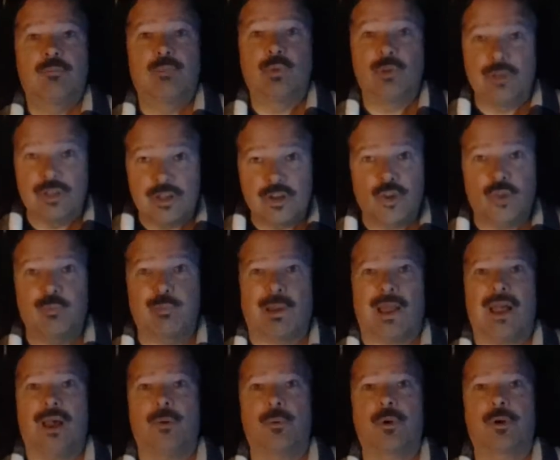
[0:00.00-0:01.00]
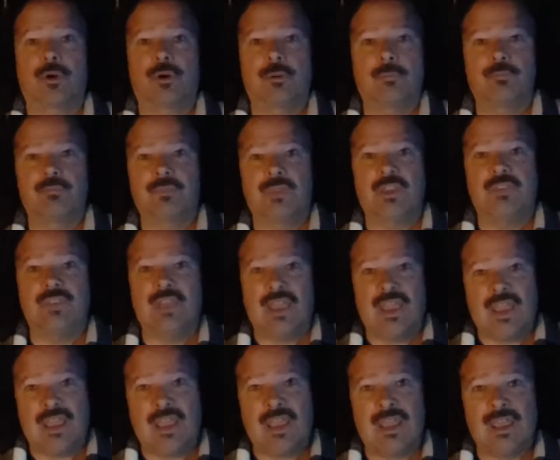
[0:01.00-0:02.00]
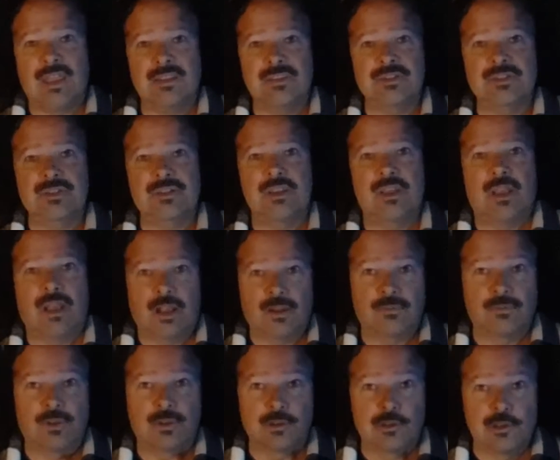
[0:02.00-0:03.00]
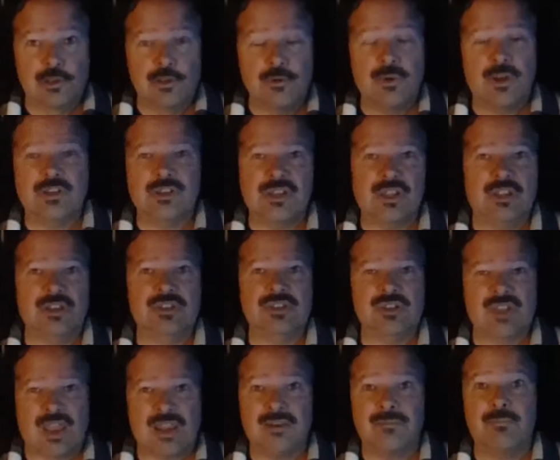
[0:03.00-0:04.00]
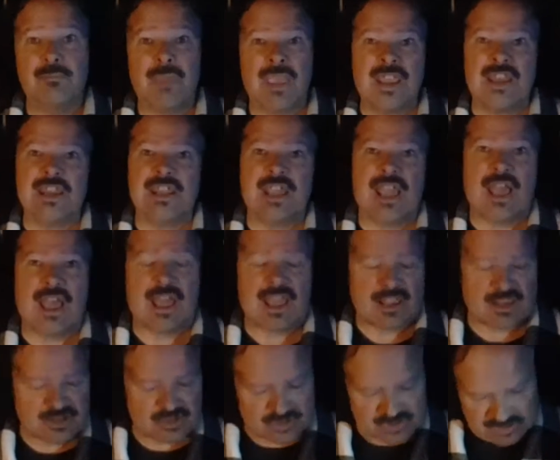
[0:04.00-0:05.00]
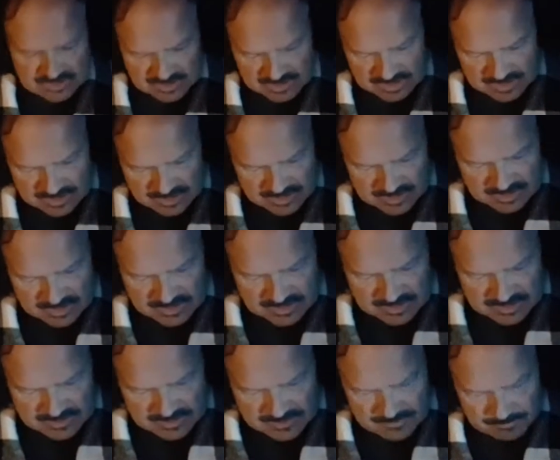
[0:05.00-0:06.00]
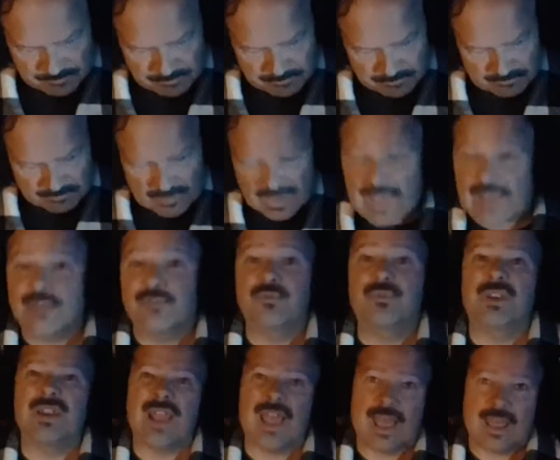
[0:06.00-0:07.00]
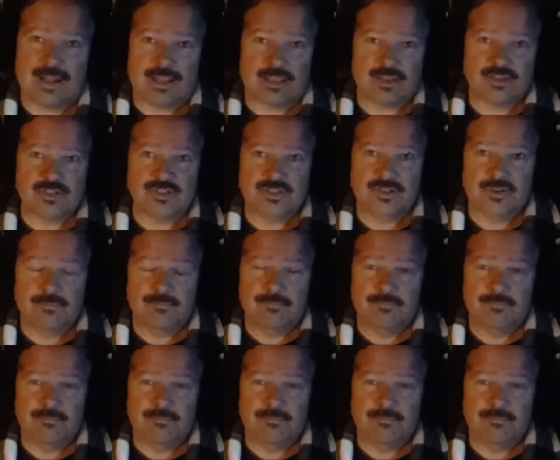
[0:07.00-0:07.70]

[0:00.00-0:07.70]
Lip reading: Political power in the hands of lunatics and maniacs and fanatics.